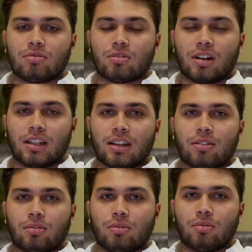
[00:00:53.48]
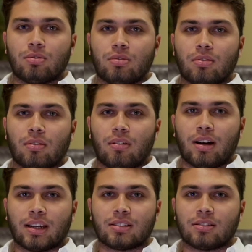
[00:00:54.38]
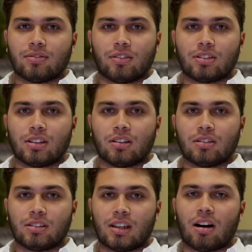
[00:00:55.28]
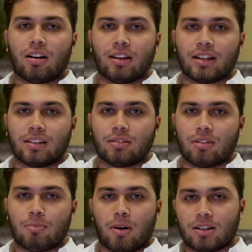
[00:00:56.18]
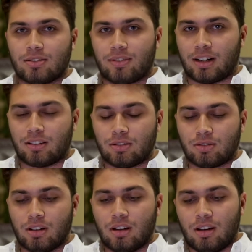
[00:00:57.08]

trying to get through, I guess, the first year, see how I liked it with a positive attitude.